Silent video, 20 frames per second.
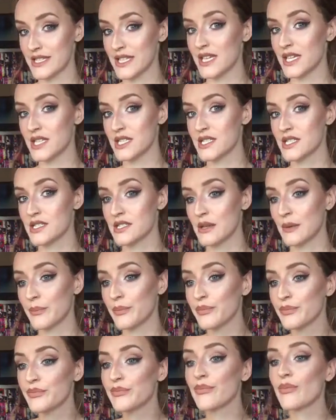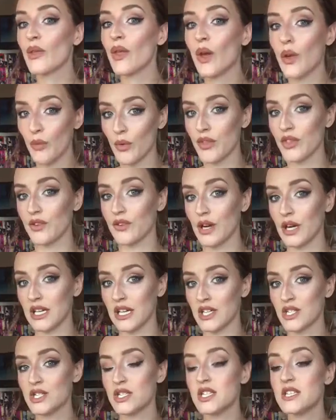this with their
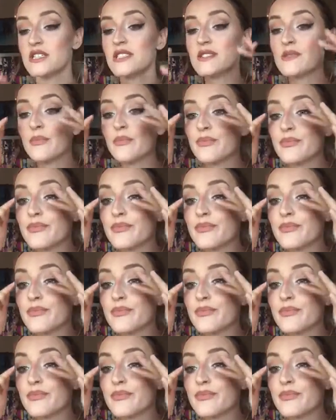eyelashes?